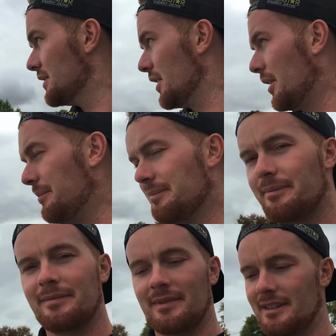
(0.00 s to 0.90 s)
So
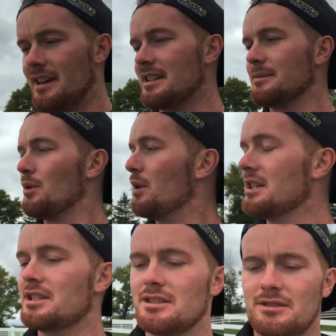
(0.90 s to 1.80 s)
got some
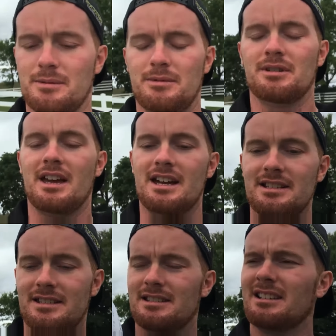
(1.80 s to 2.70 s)
questions from you
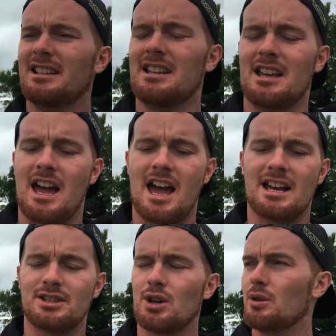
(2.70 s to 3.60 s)
guys.
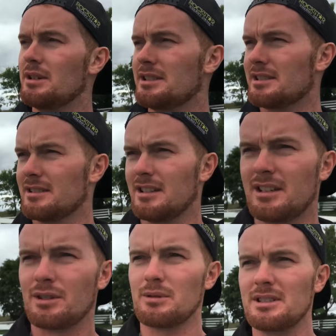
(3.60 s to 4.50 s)
As always,
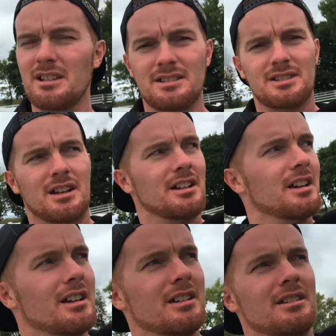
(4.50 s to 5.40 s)
there wasn't a ton
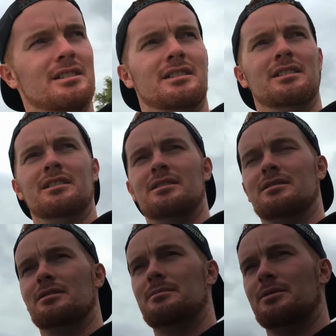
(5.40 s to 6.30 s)
of,
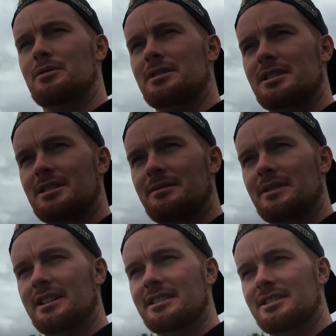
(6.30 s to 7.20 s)
well, the horses are
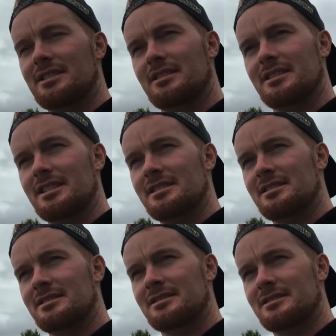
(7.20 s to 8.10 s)
fighting each other again.
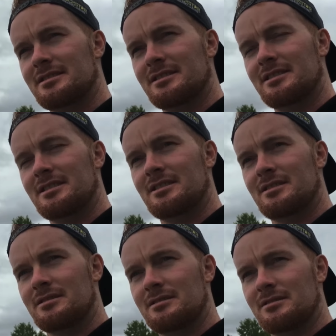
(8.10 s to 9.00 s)

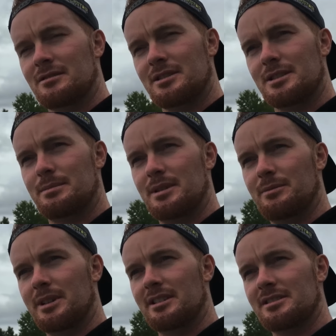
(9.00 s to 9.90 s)
Or just being
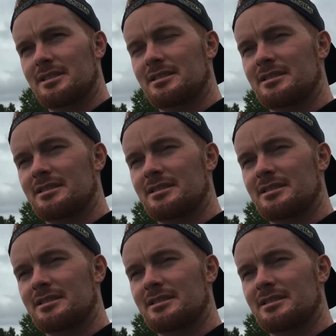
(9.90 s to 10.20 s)
wieners.